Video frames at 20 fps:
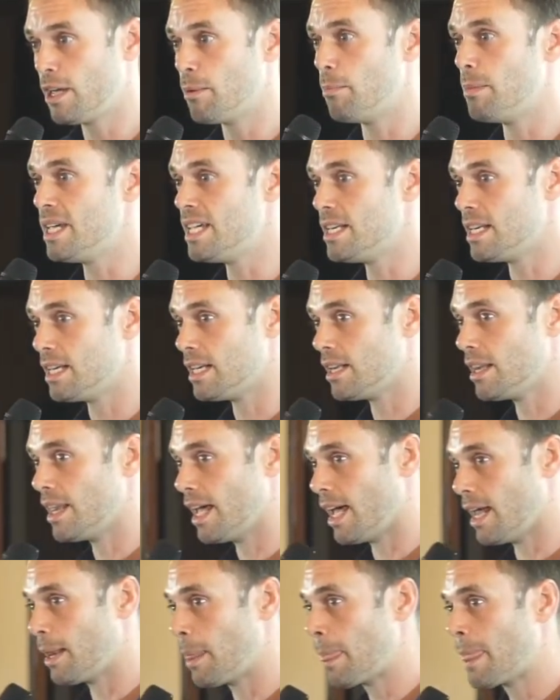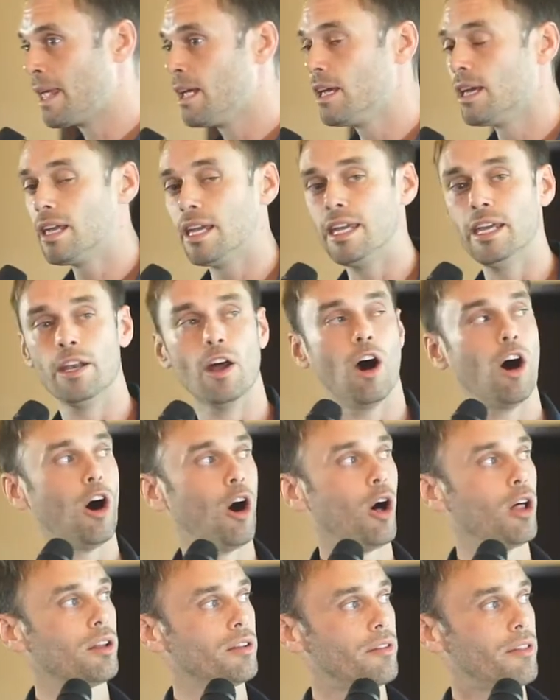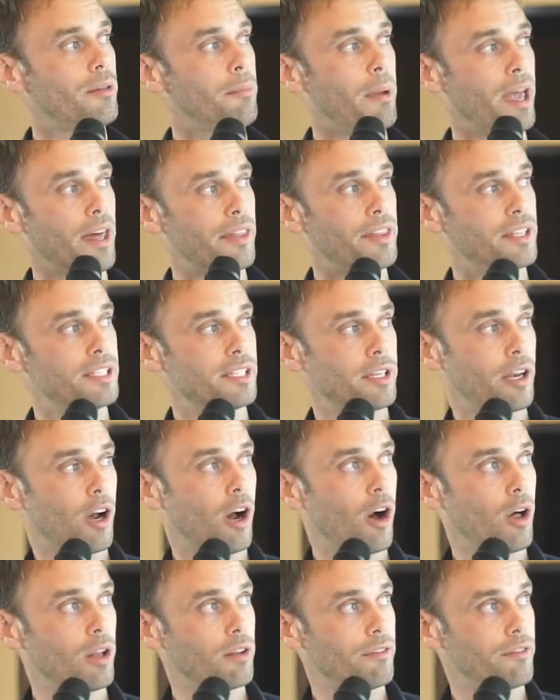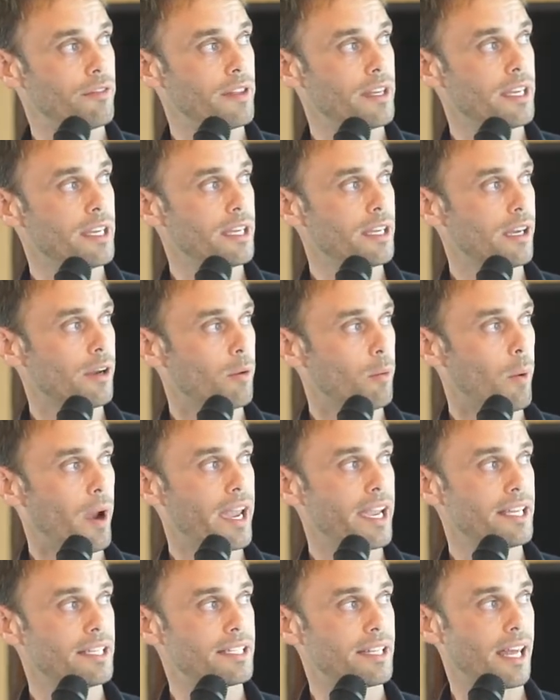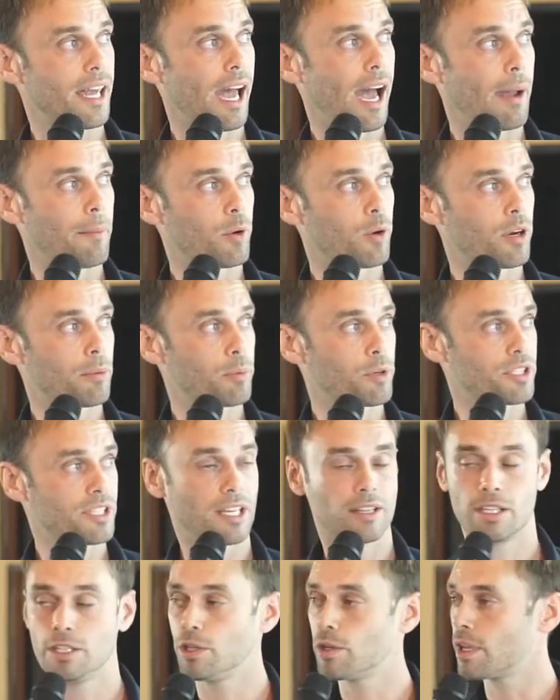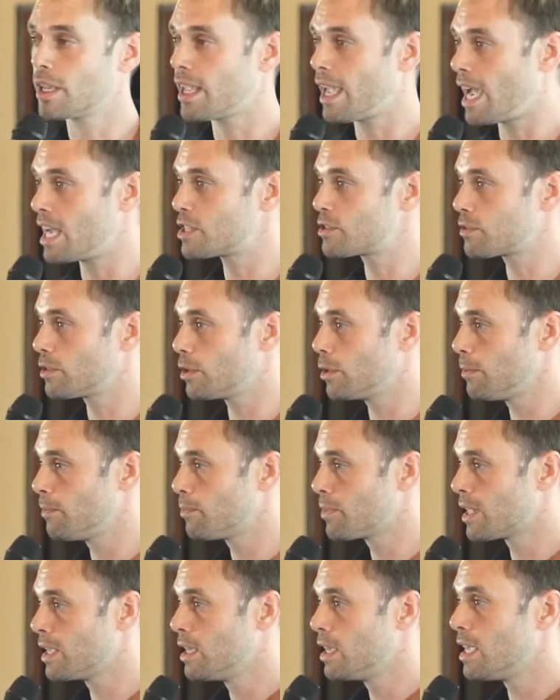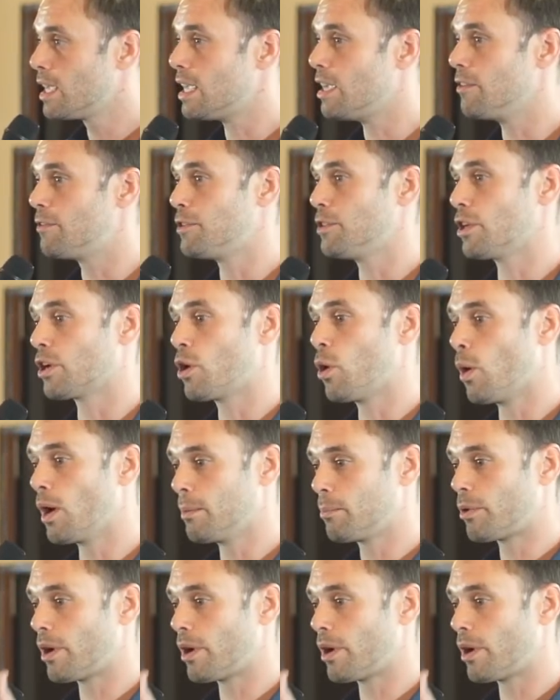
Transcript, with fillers: meaning that in all of the methods and all of the ways that I'm going to present that you can cash flow, if the coin